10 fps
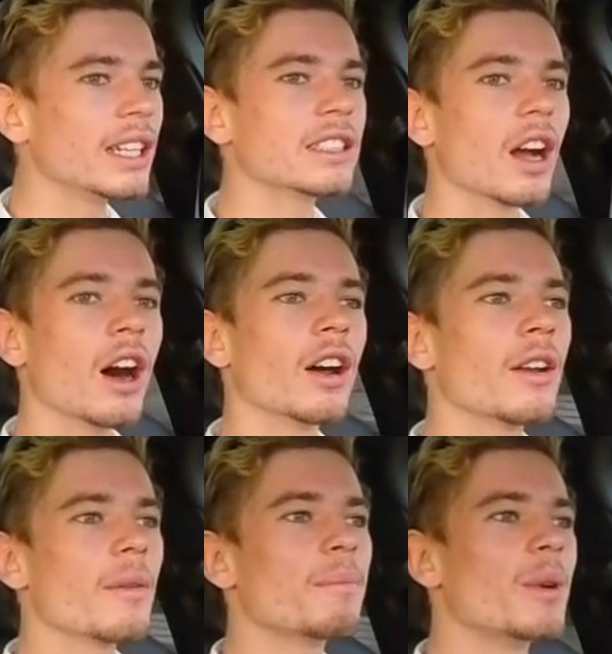is
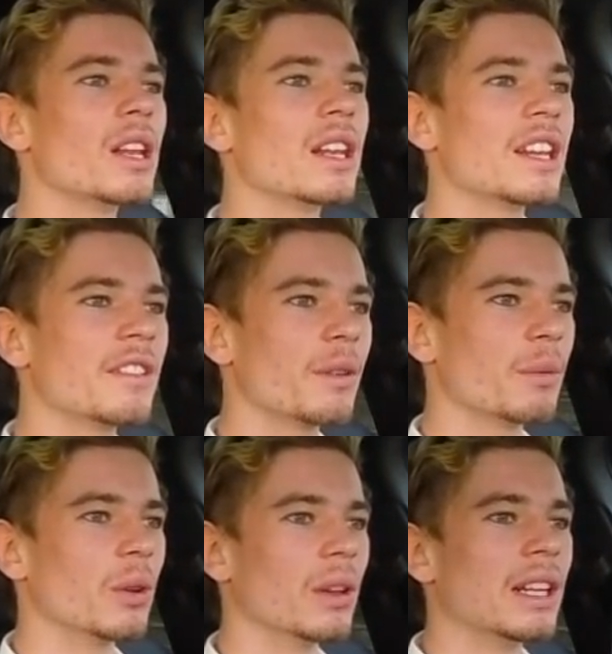
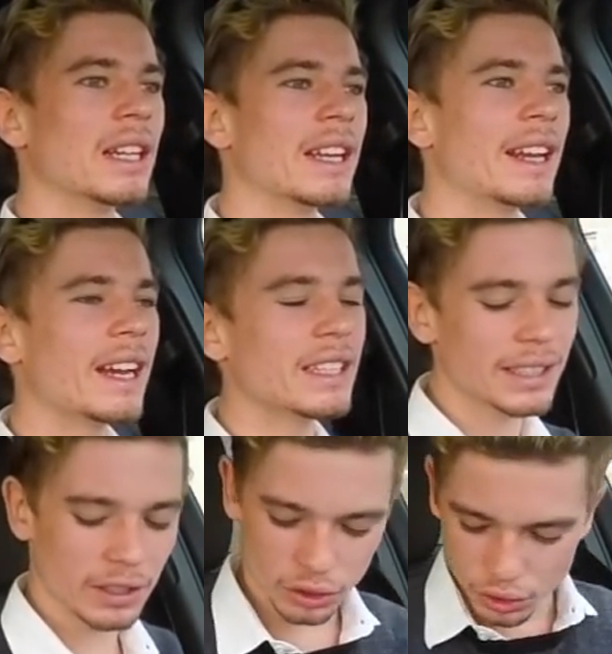unbelievable. It has
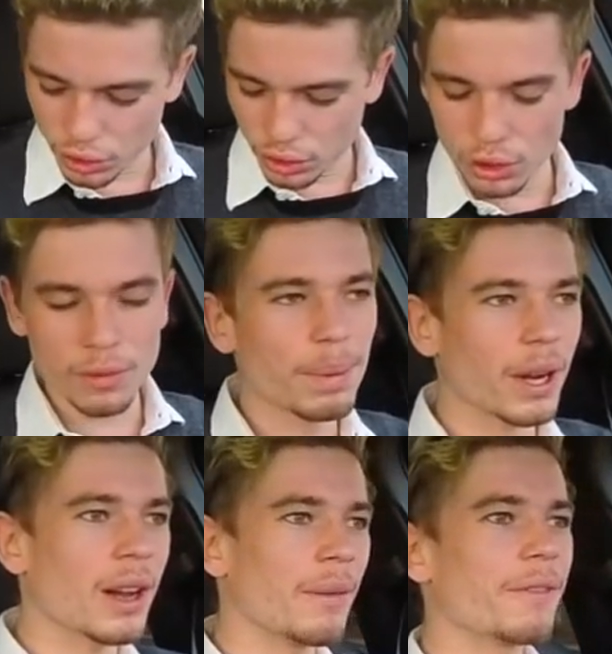these
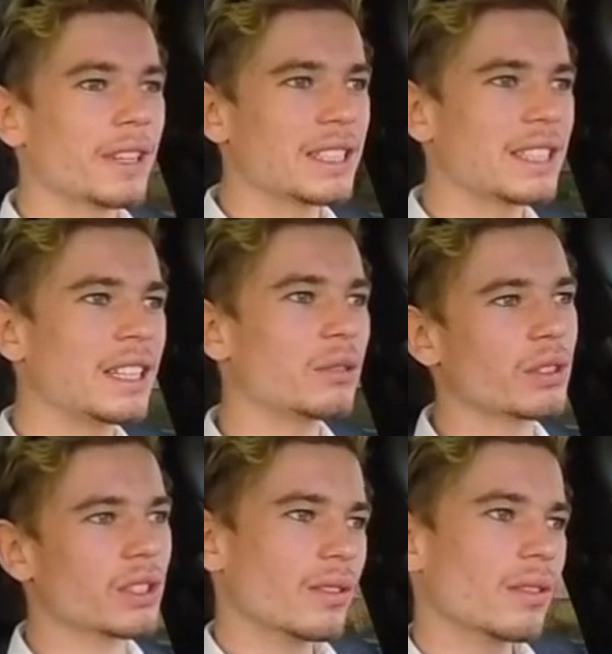super comfy
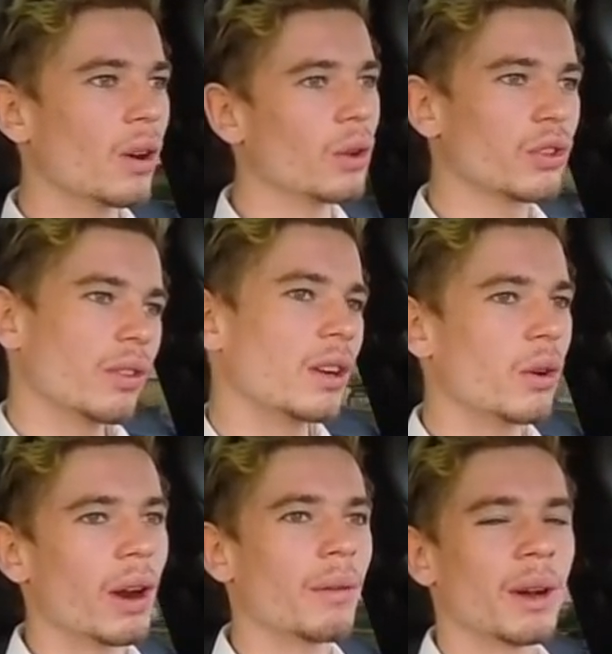seats which hold you in
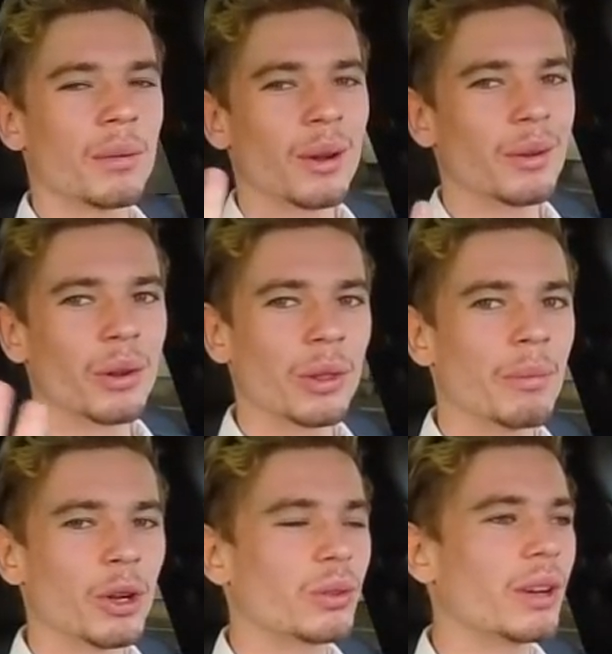quite well. Well, on the
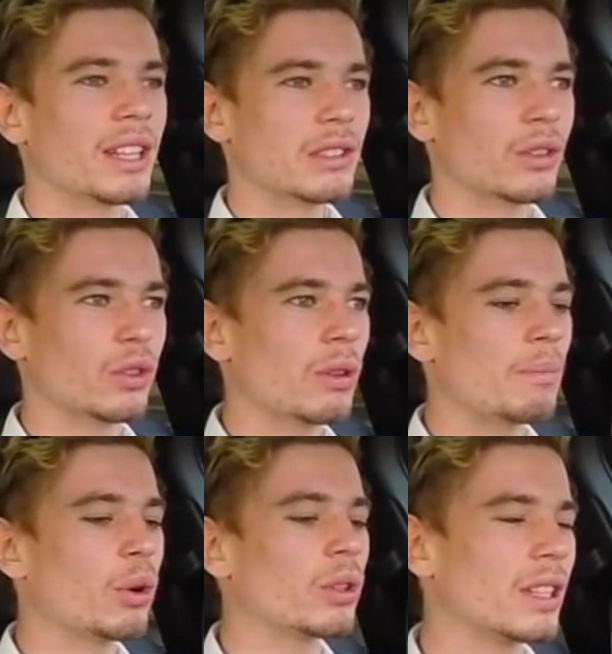motorway, that's not too
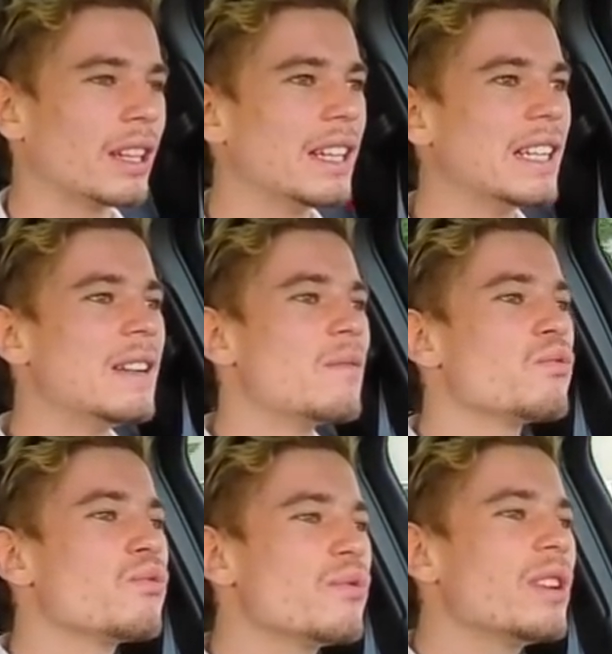important.
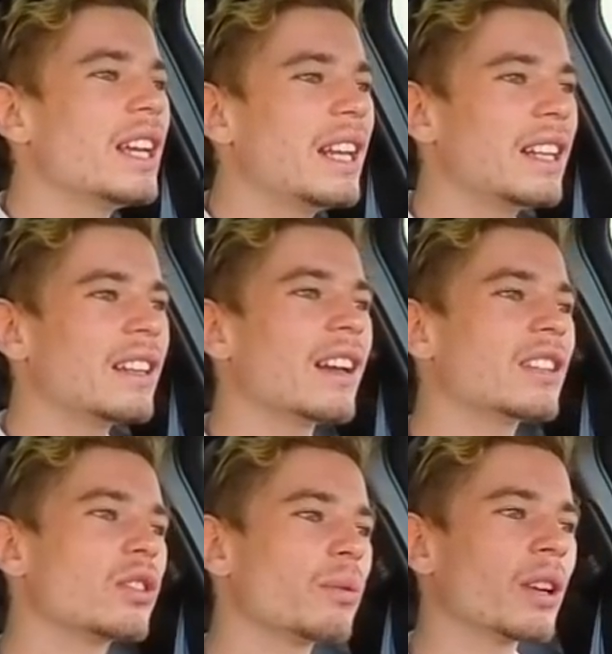Really
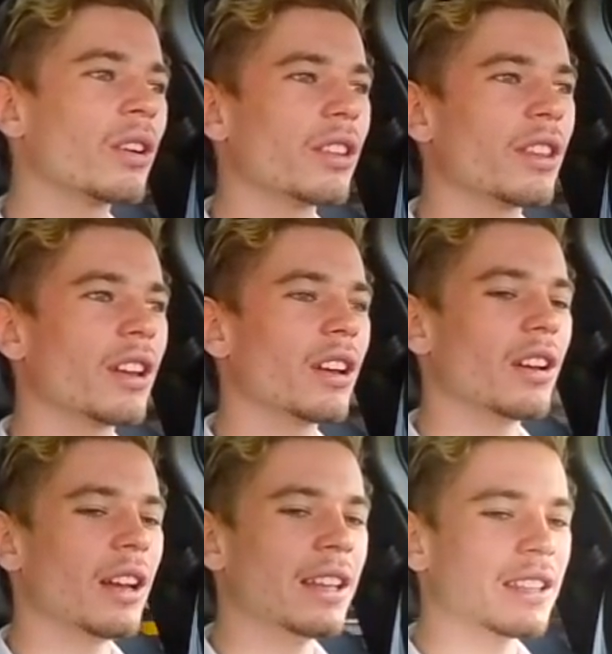nice. So we got
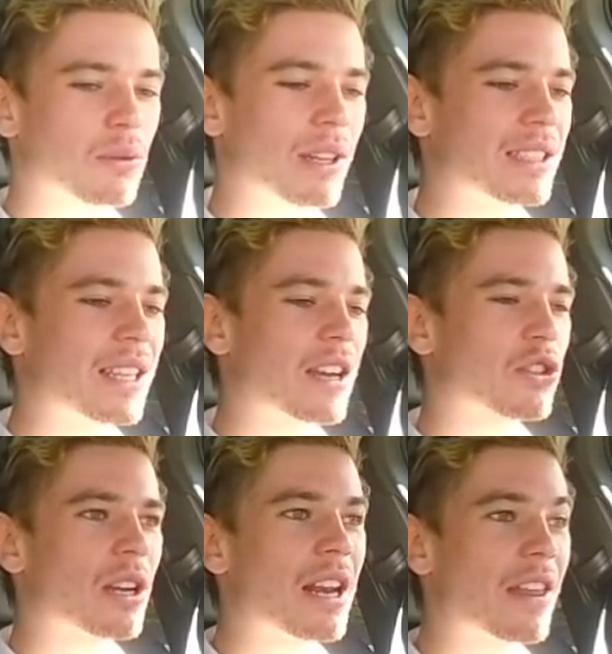this one has the
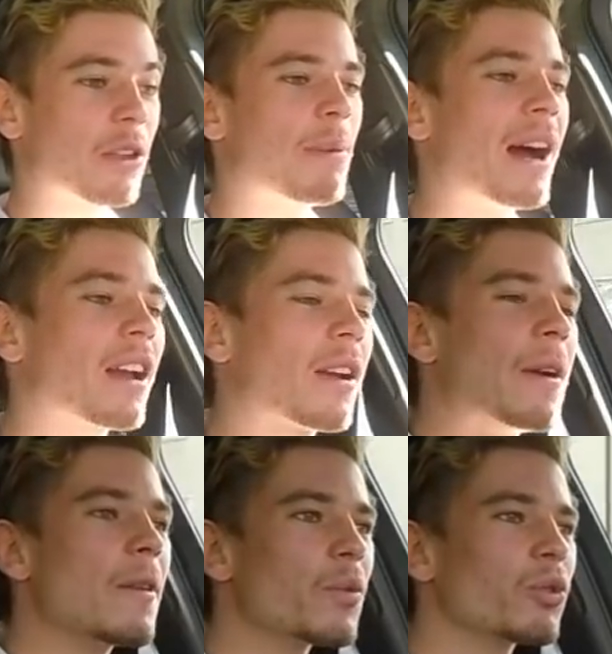extra leather pack,
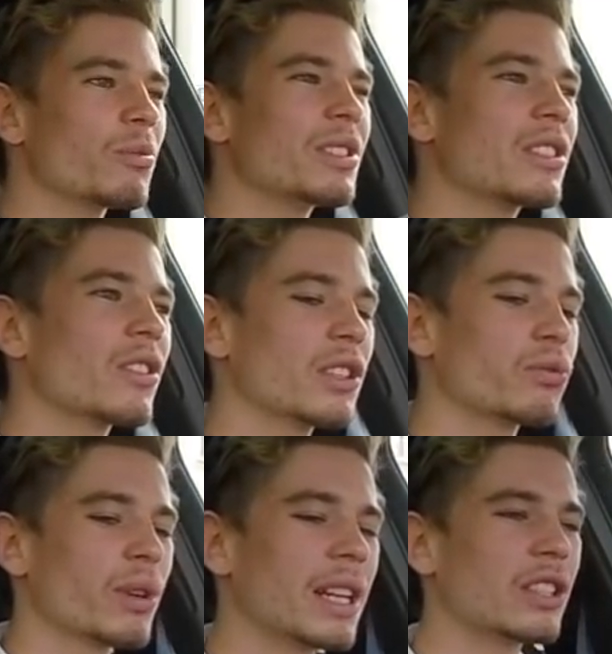which means it's got
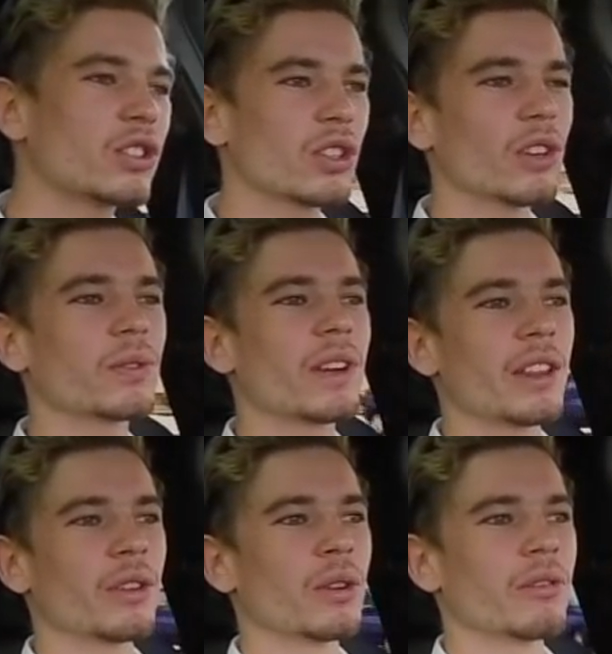this really soft
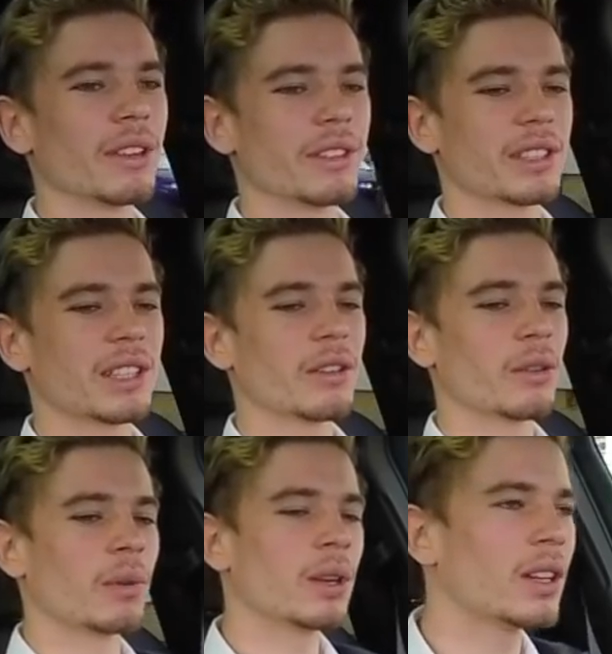leather all around the
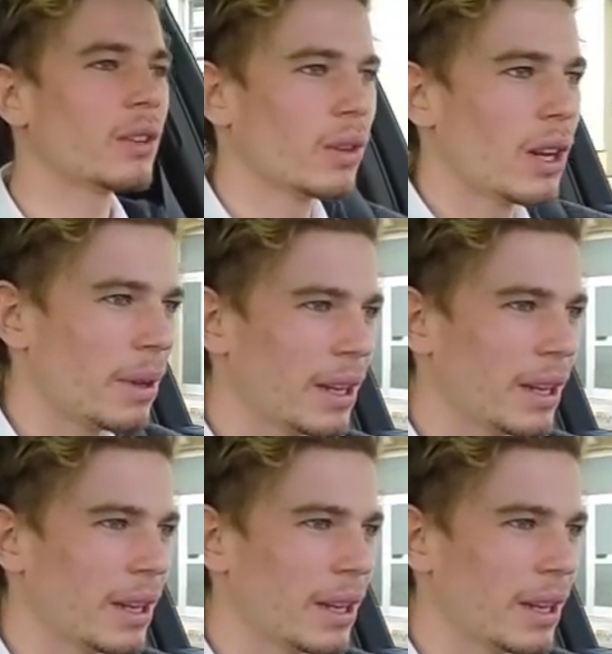steering wheel and all up